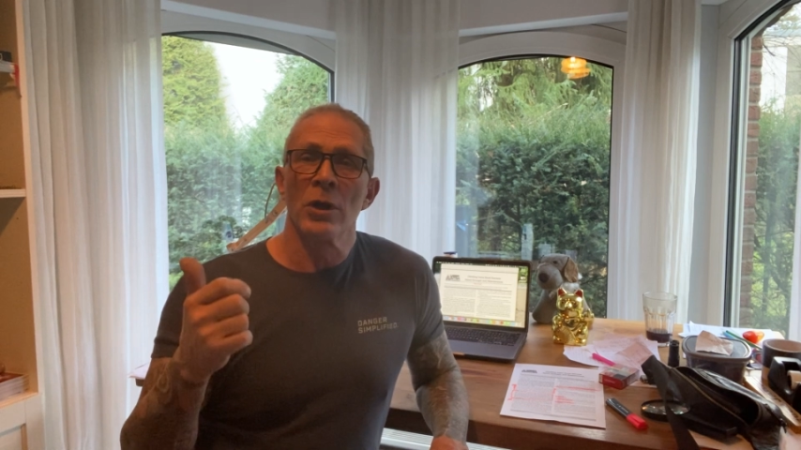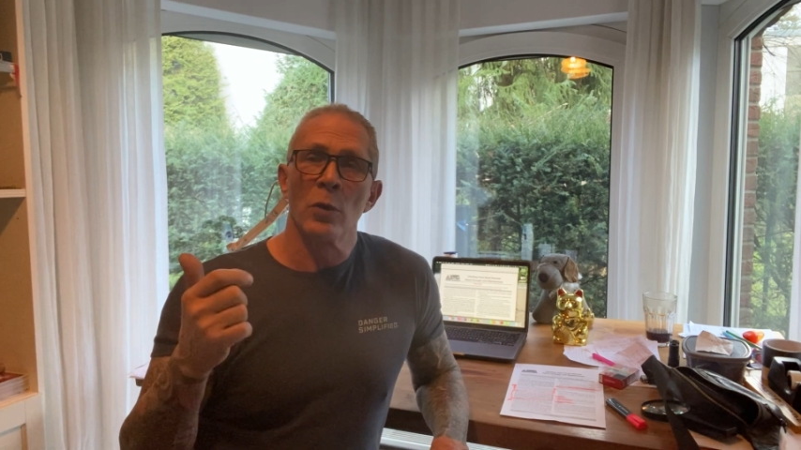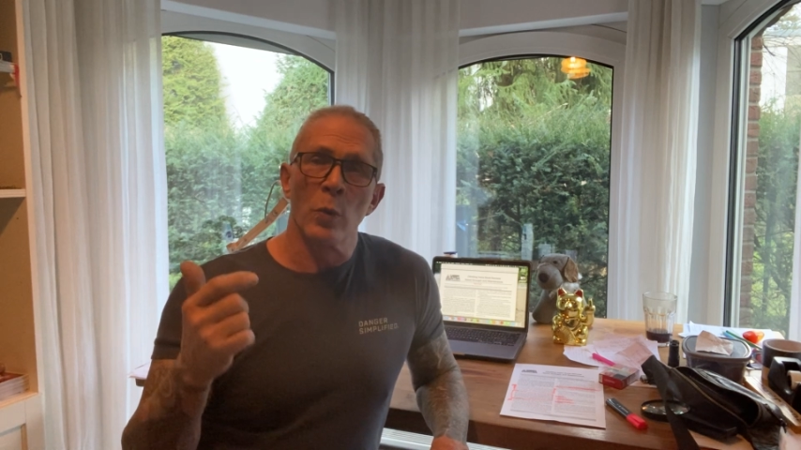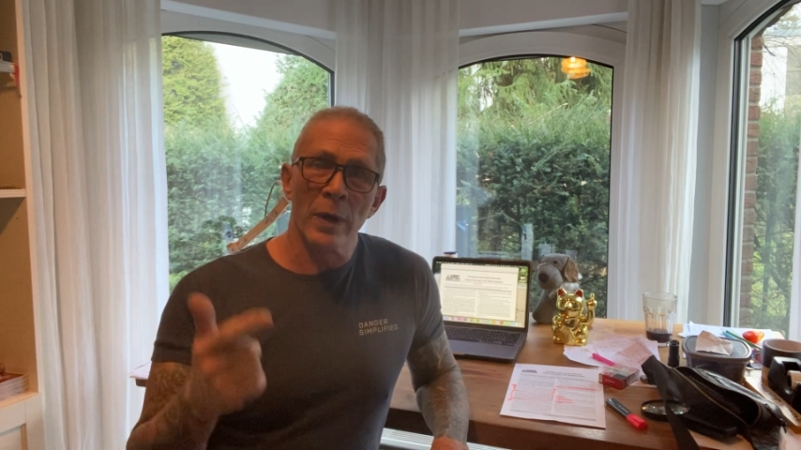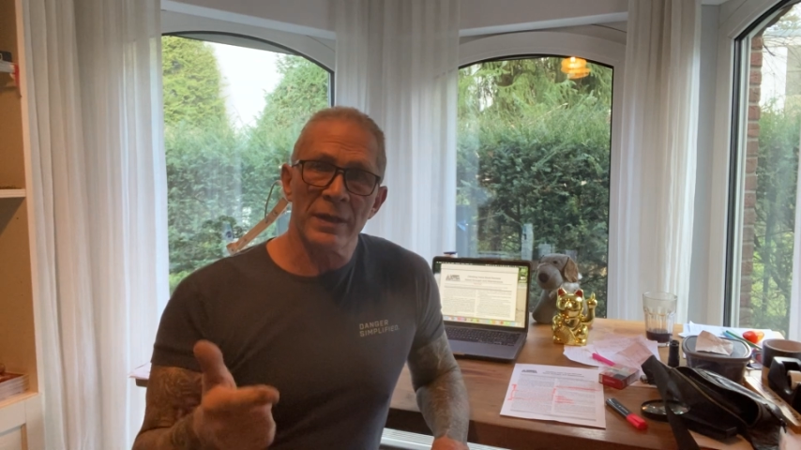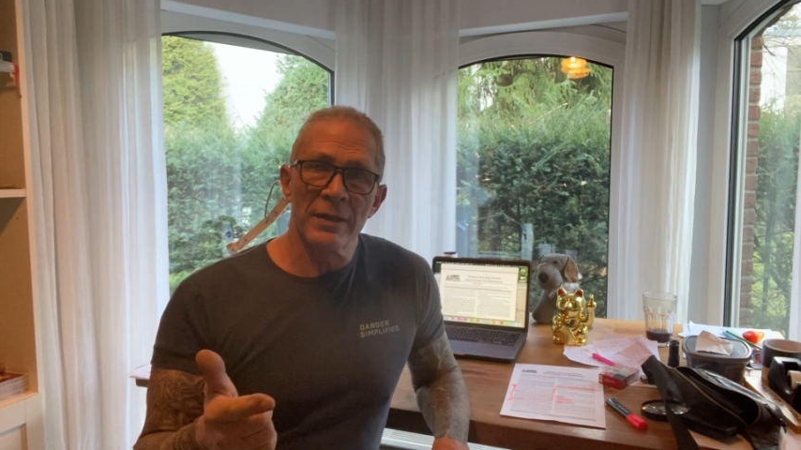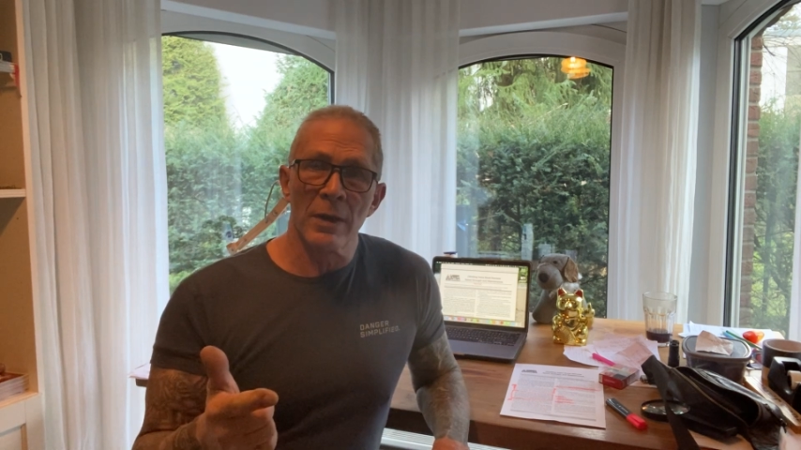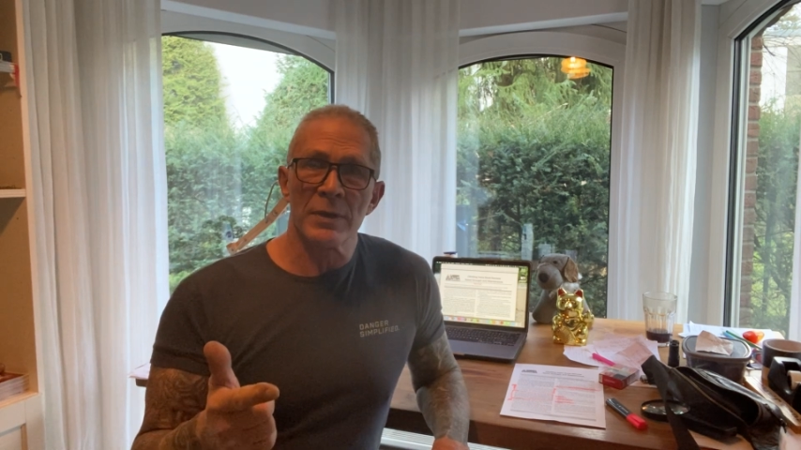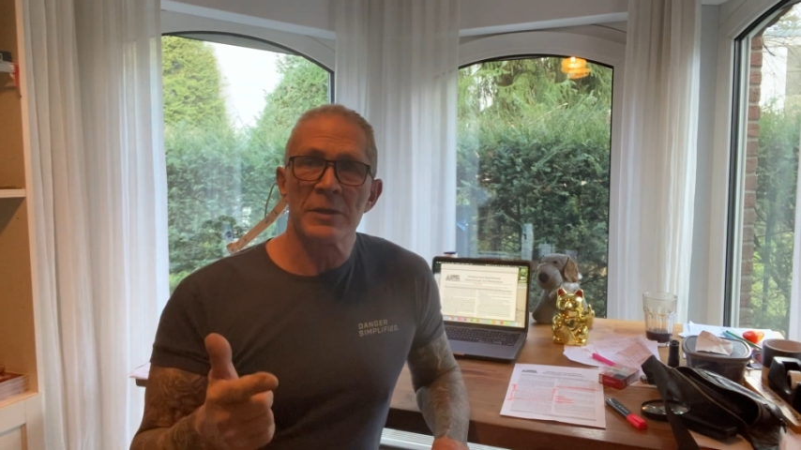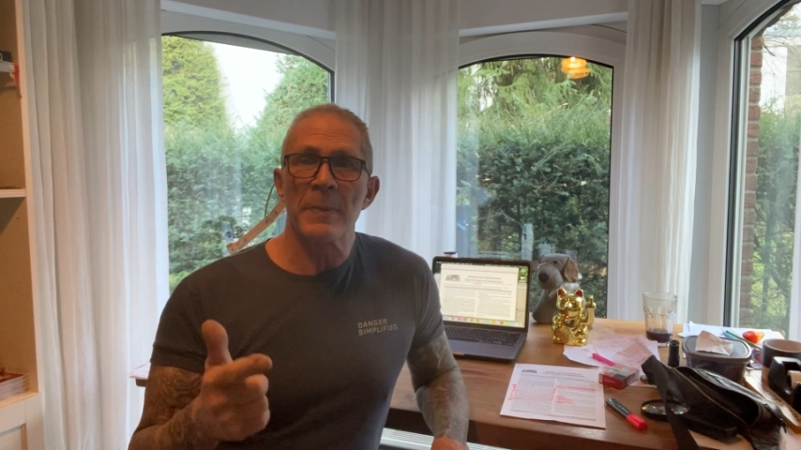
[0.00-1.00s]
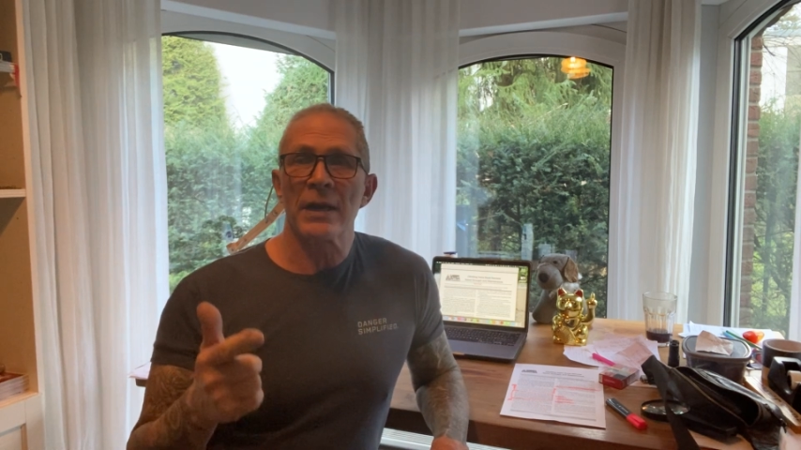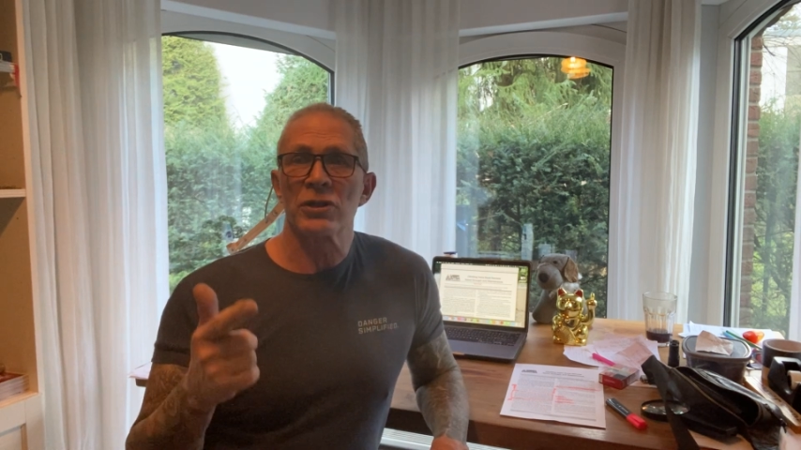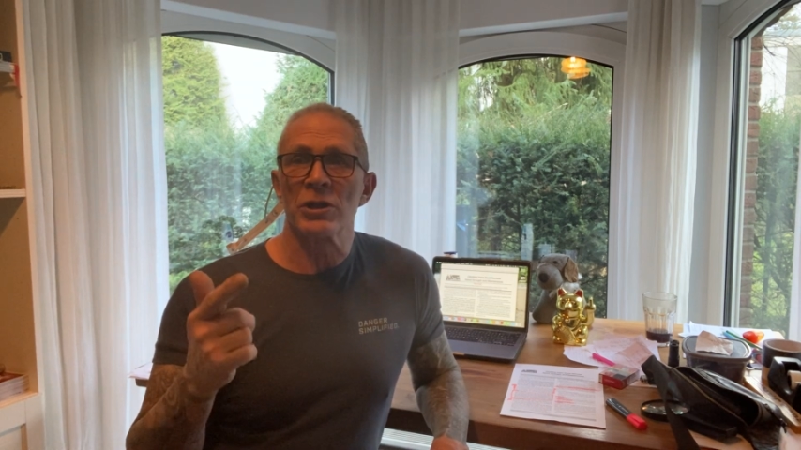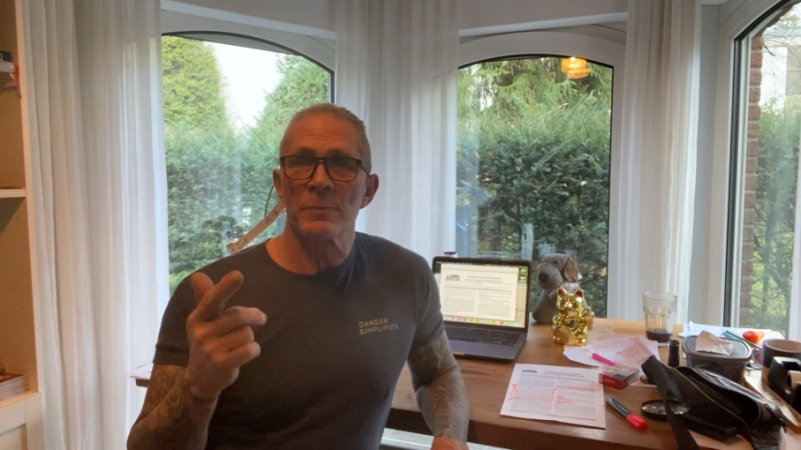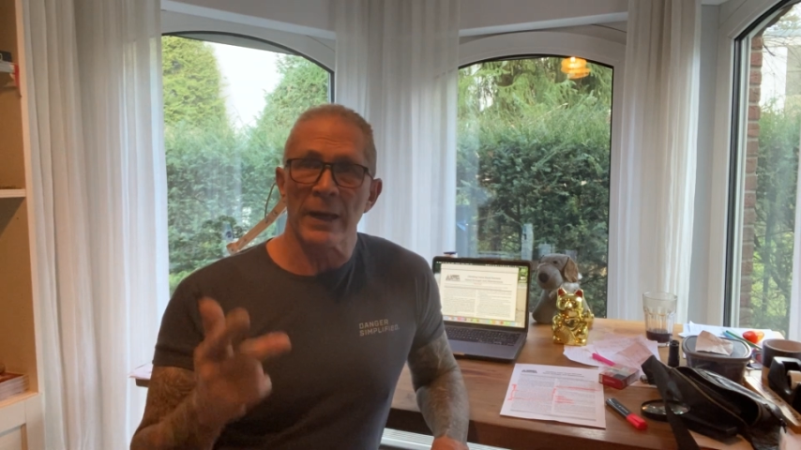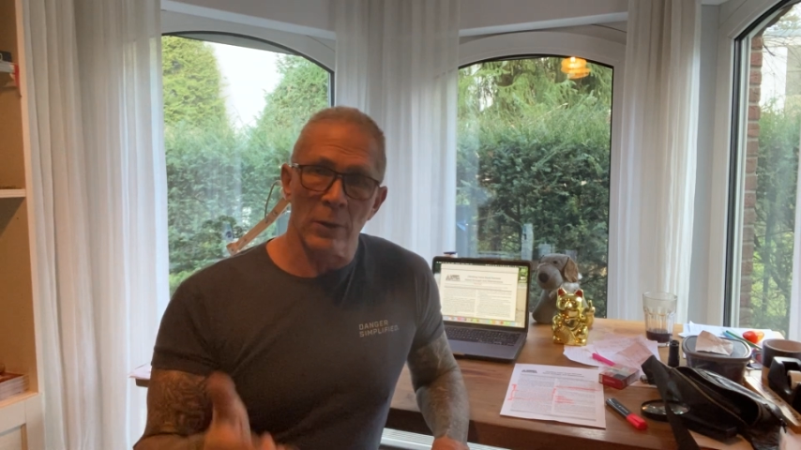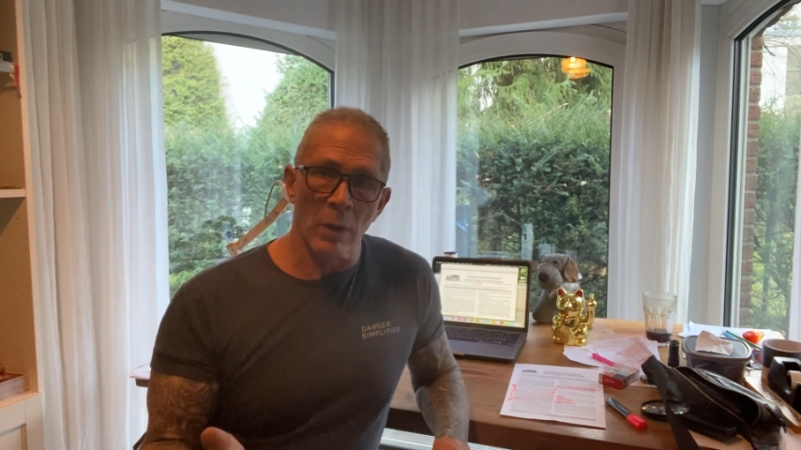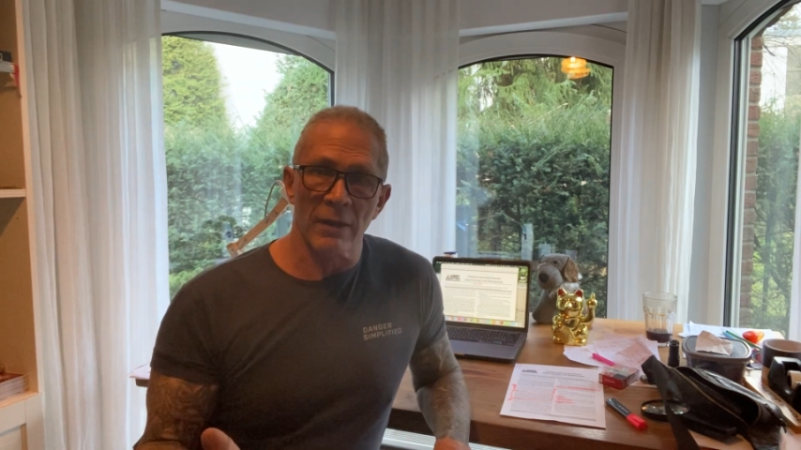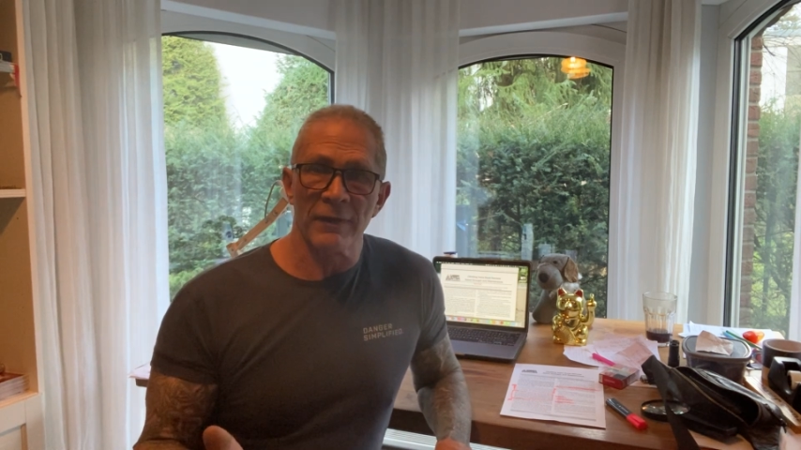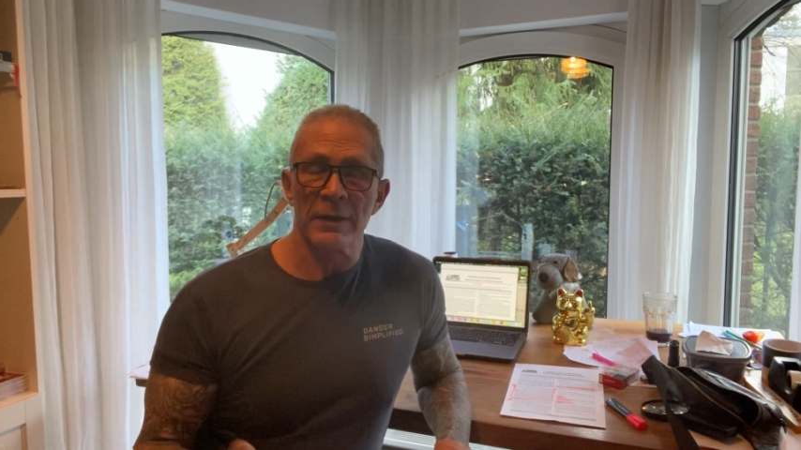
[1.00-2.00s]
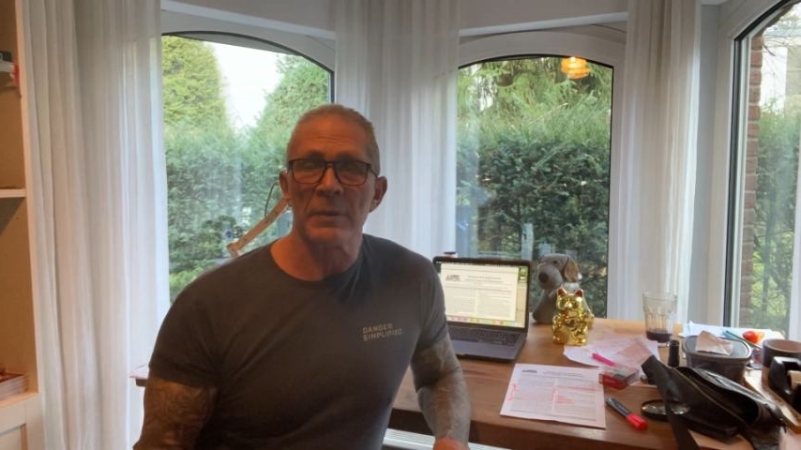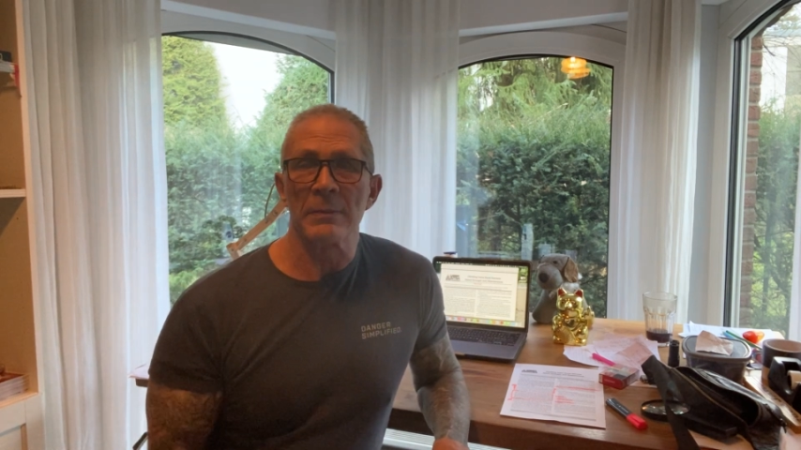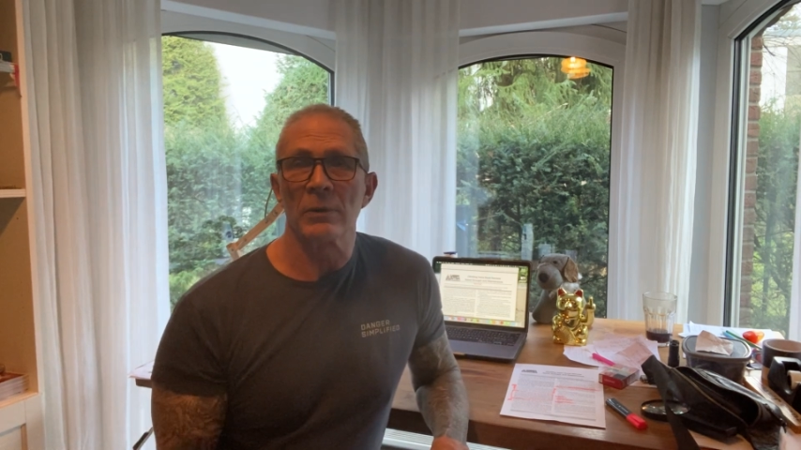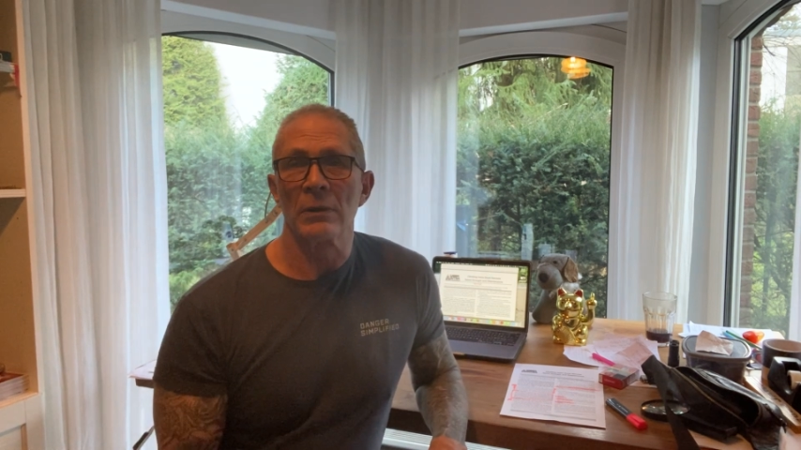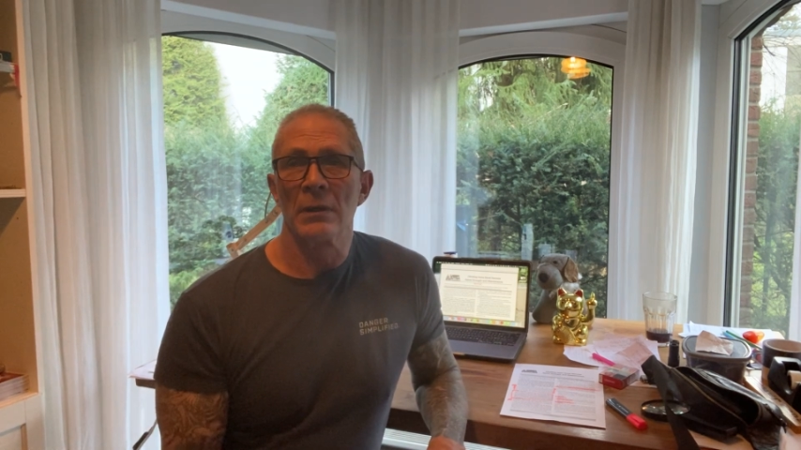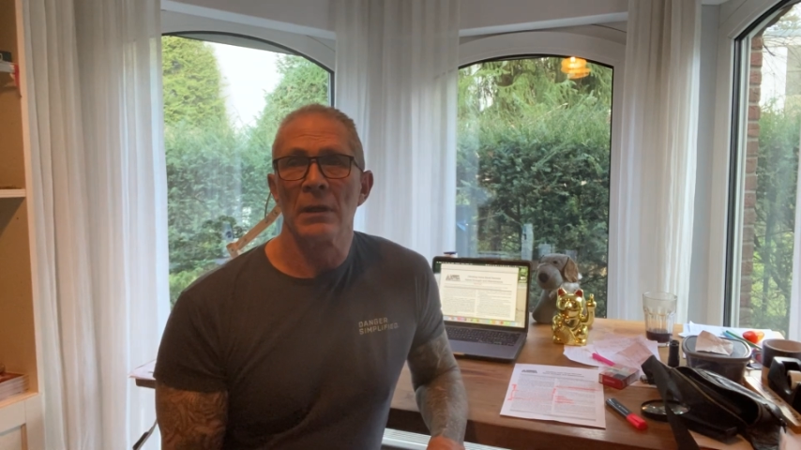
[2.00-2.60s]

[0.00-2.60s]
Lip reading: with no inspections by qualified people.